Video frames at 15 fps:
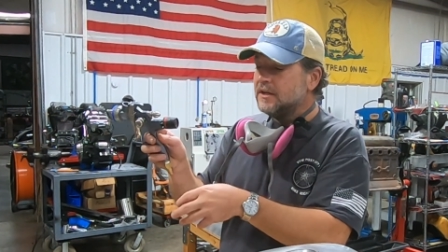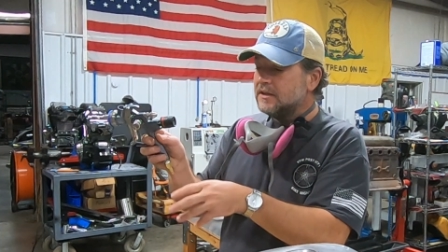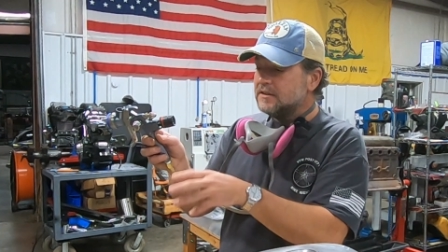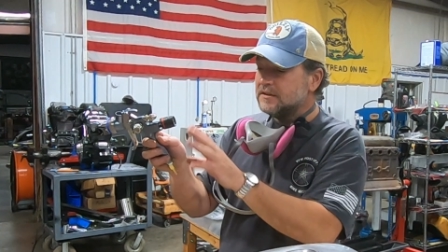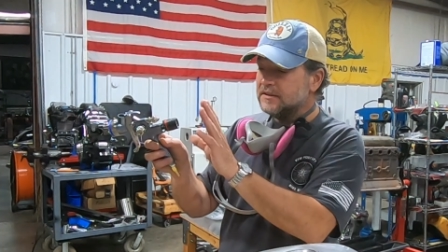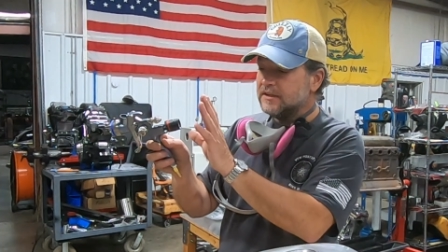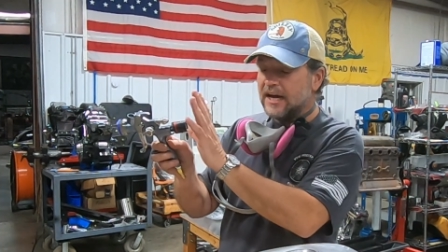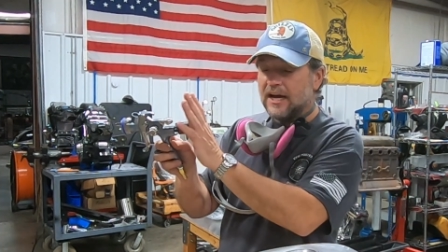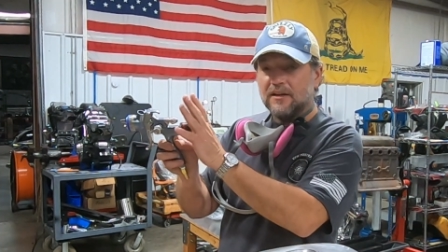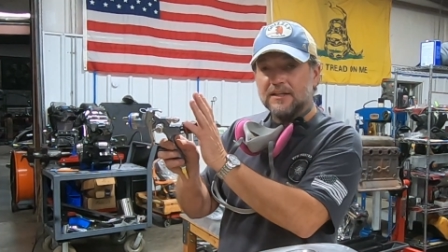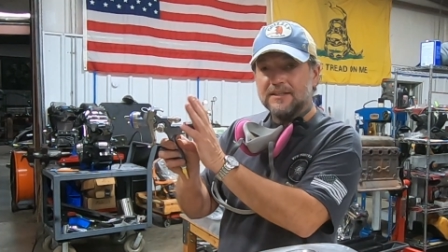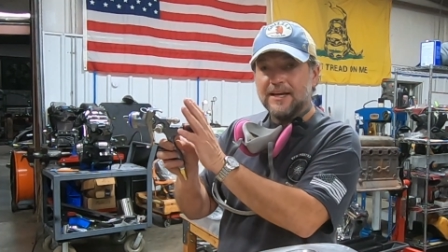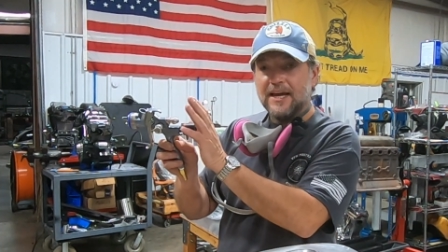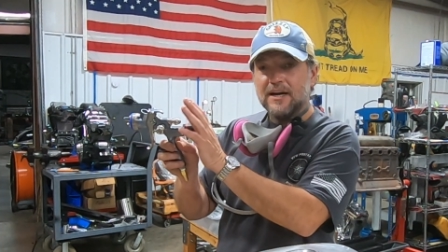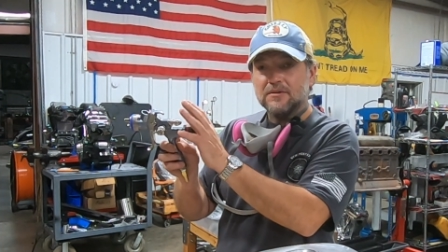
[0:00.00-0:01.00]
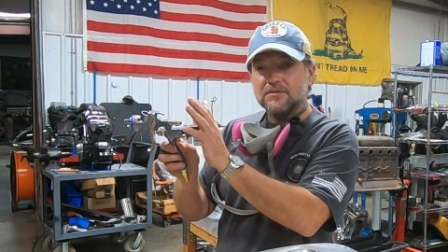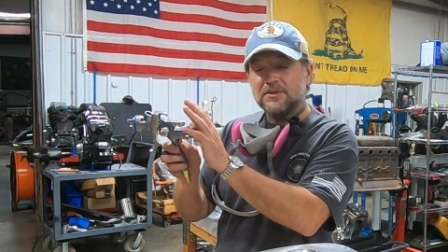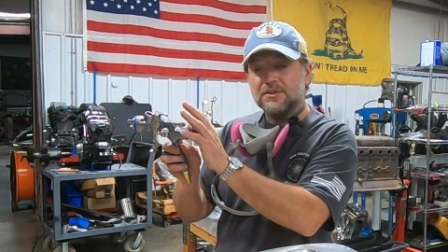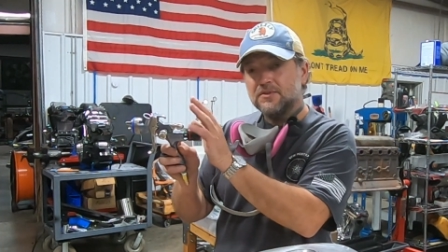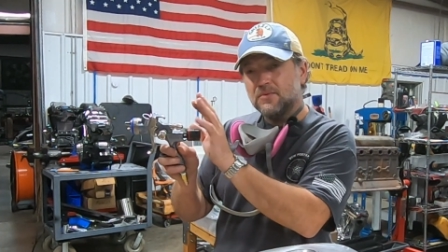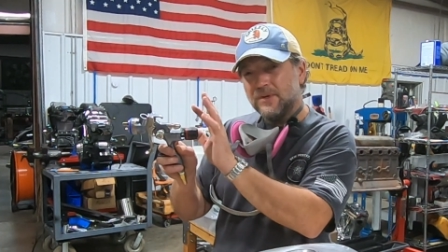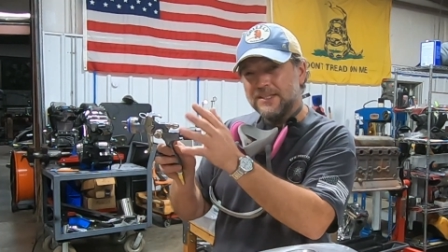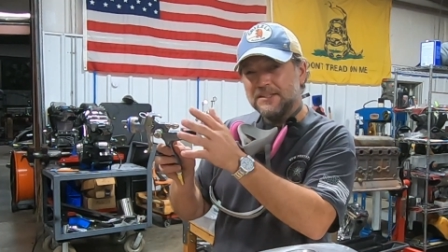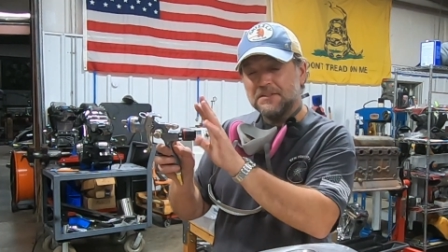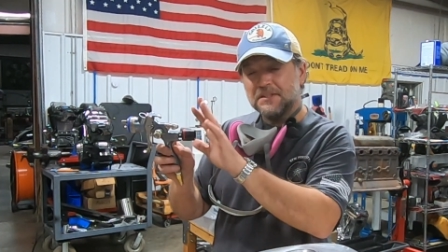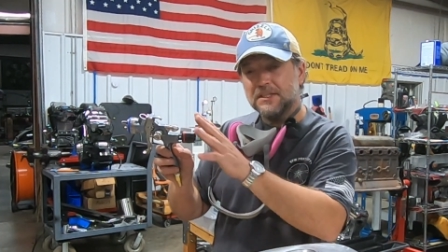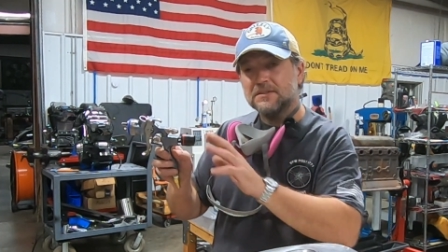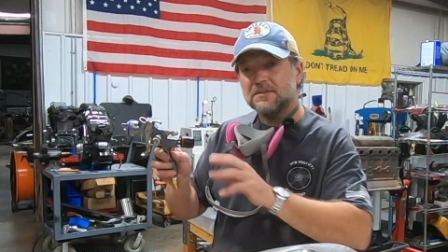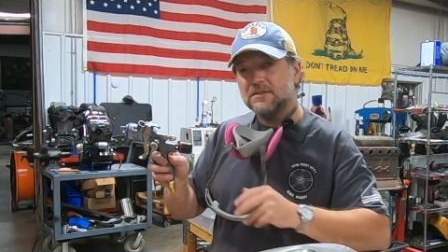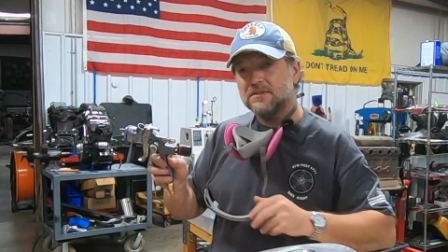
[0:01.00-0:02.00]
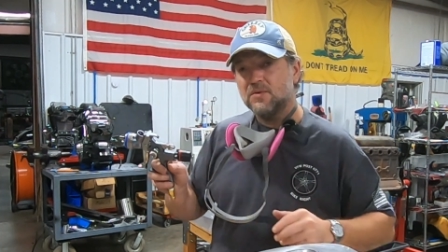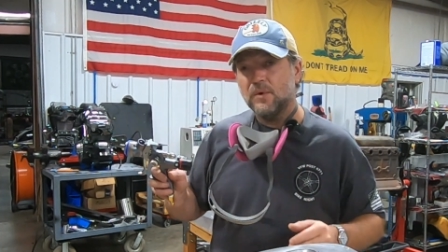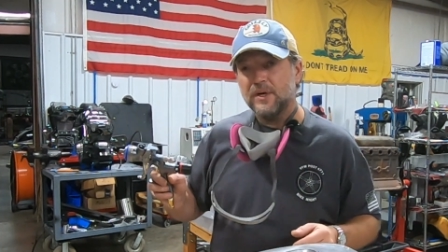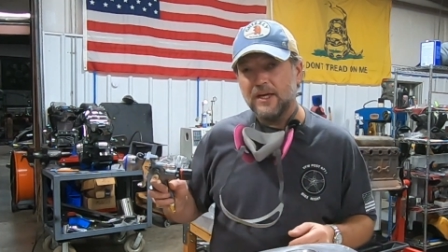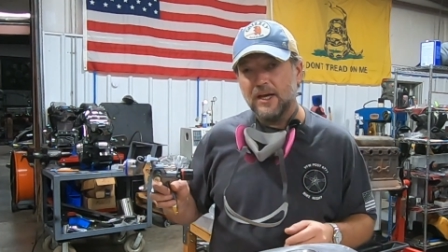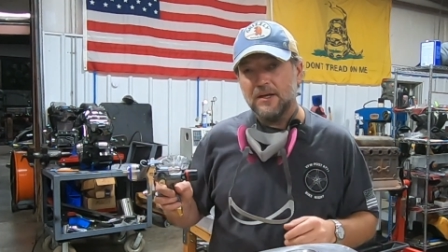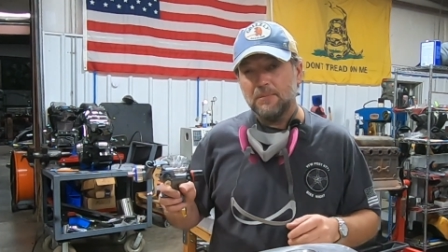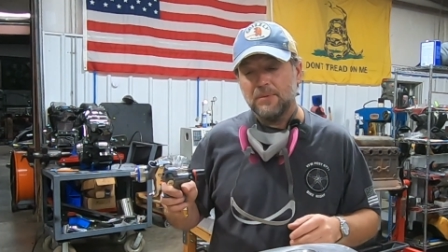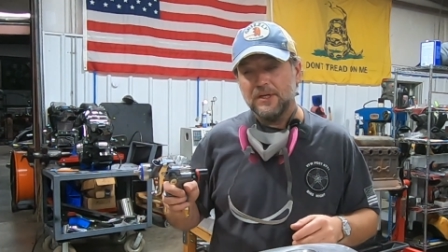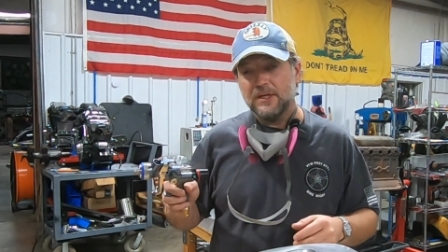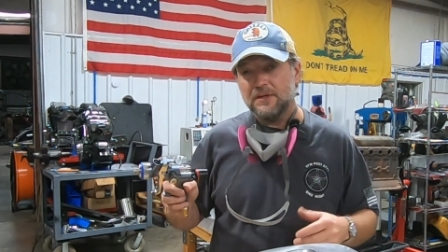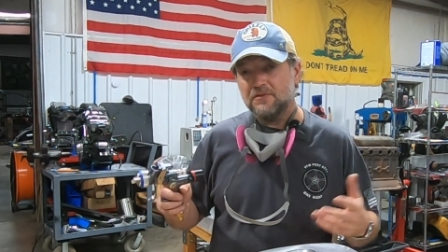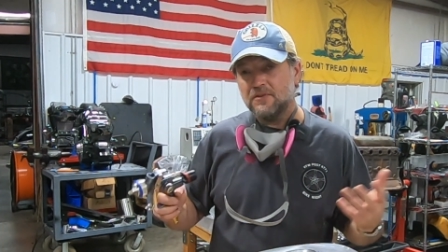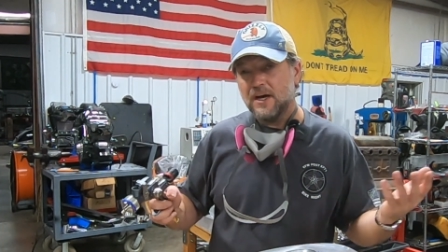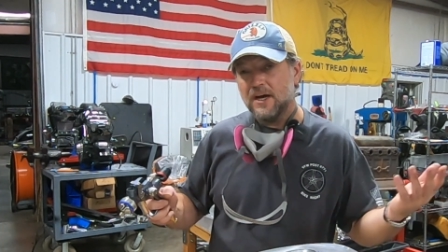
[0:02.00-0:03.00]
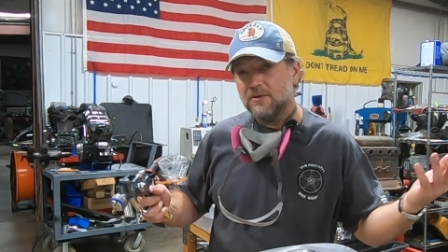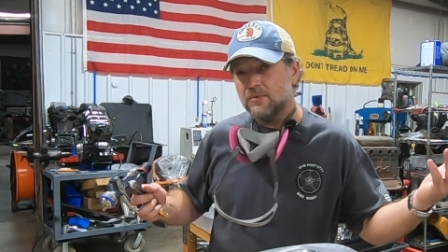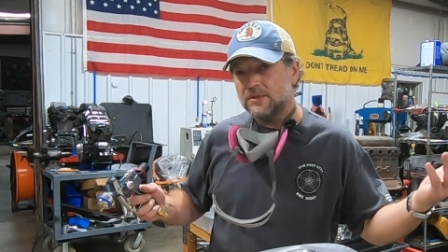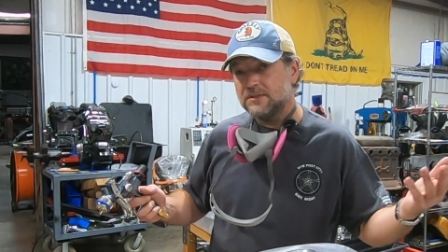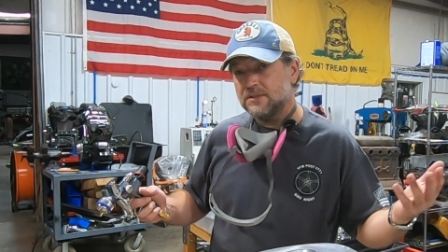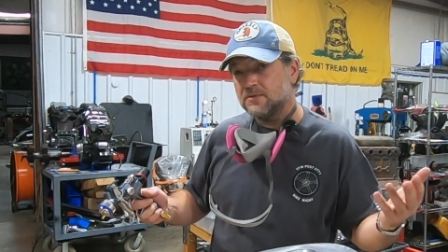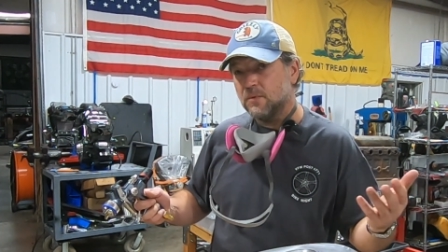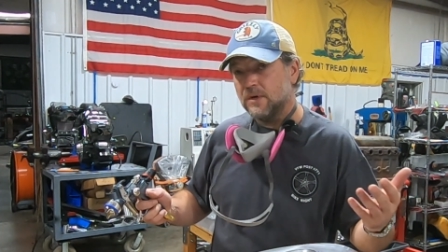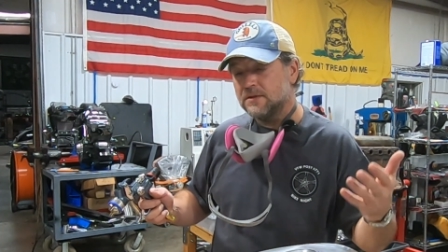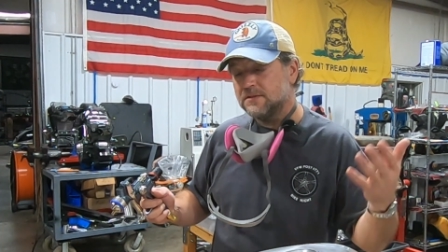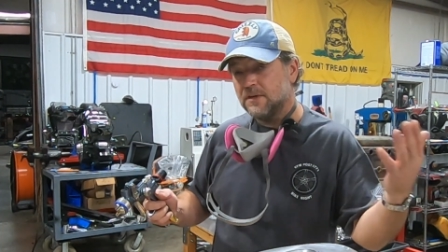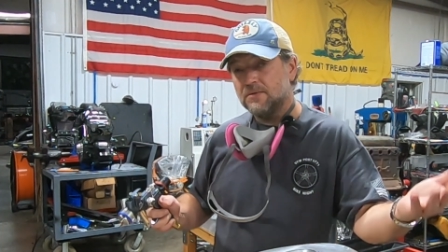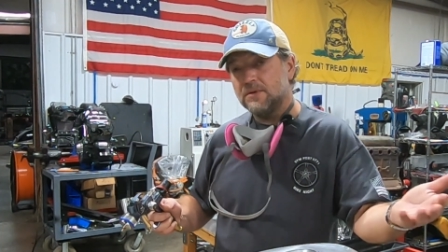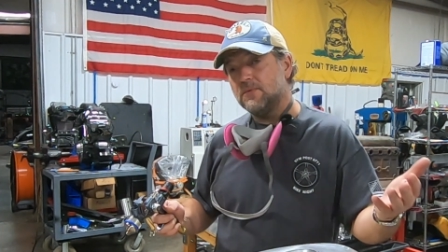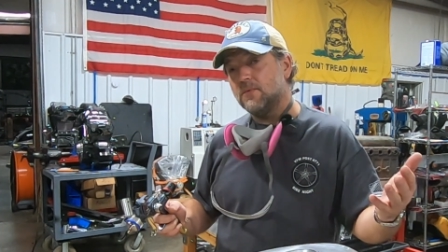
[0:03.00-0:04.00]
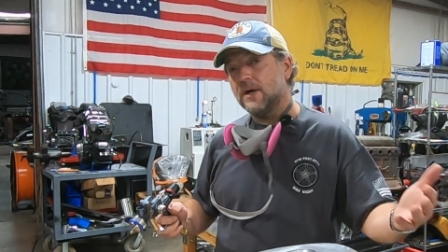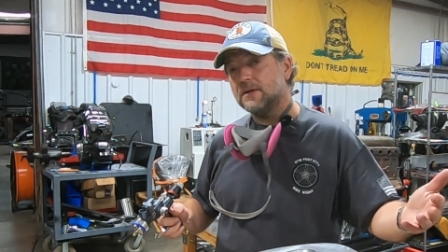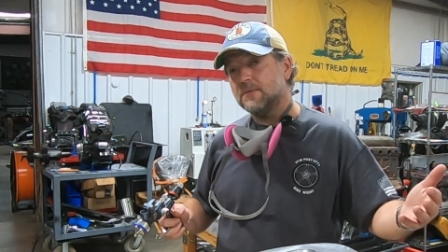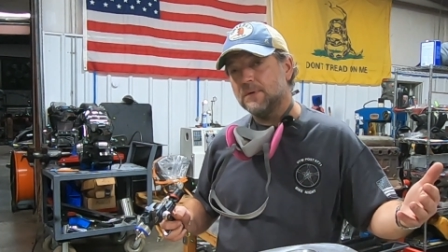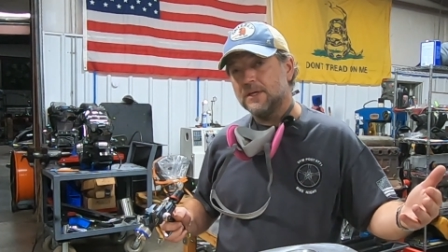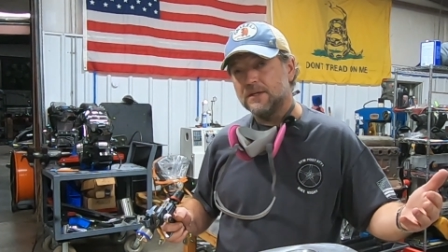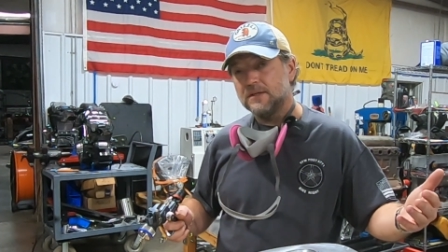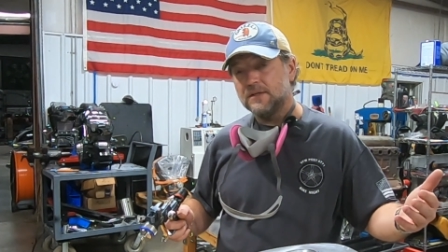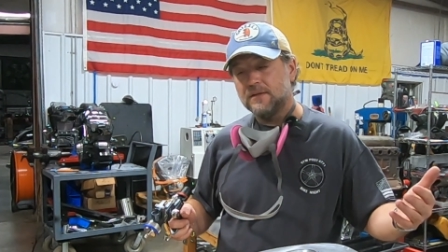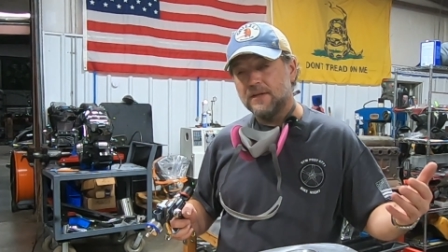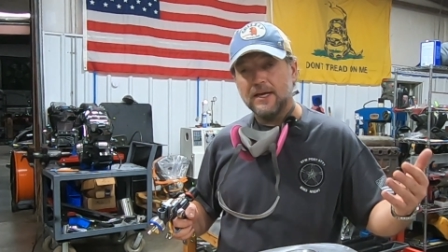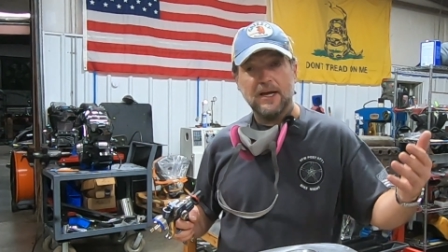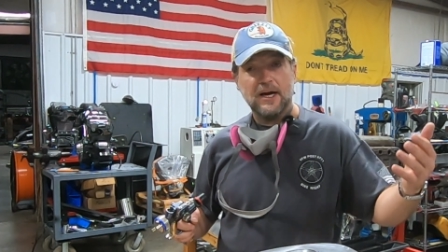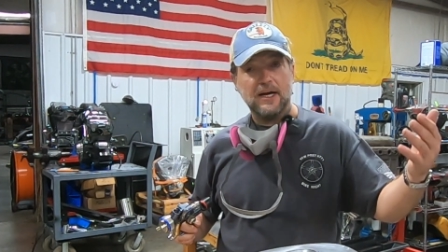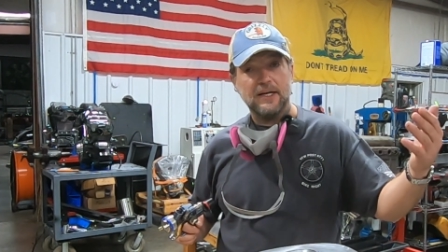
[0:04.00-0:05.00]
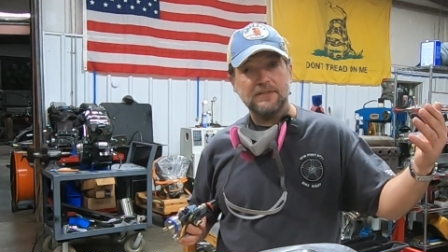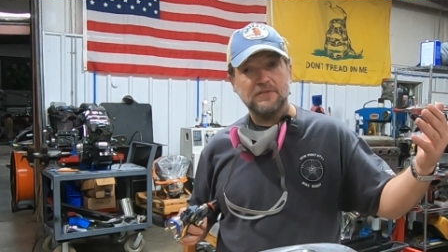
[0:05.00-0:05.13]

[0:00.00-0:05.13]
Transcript: to dial it down to 26 to 28 psi, which is where Tony recommended that I